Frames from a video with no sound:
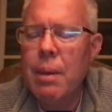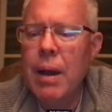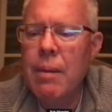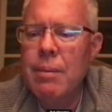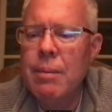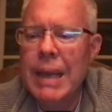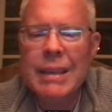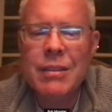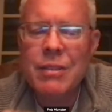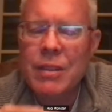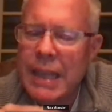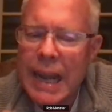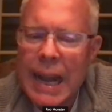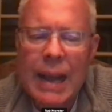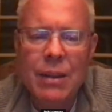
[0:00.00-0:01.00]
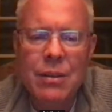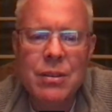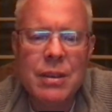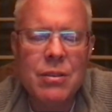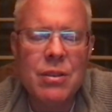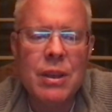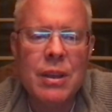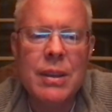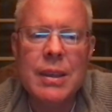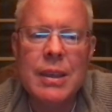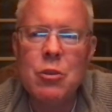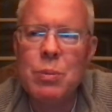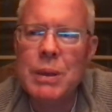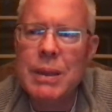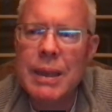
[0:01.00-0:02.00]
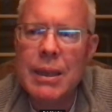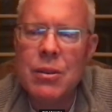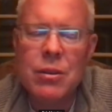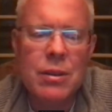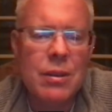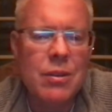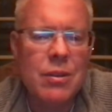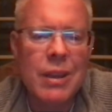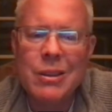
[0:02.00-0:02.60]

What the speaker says: and it's an ask. It's not an expectation.